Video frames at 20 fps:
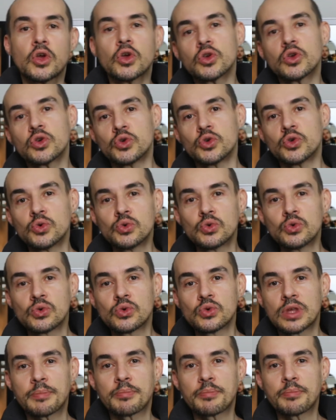you,
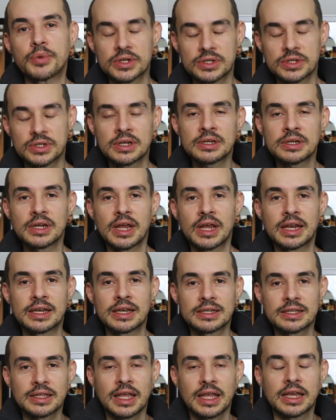that person, and
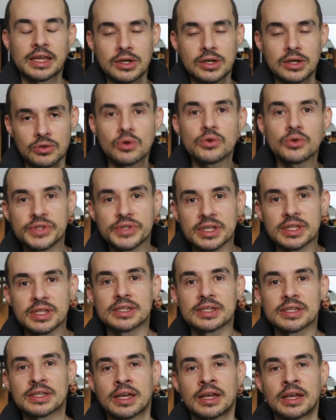like closing the
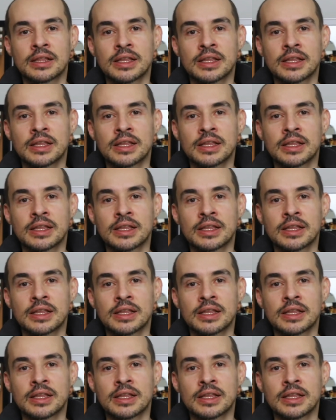sale.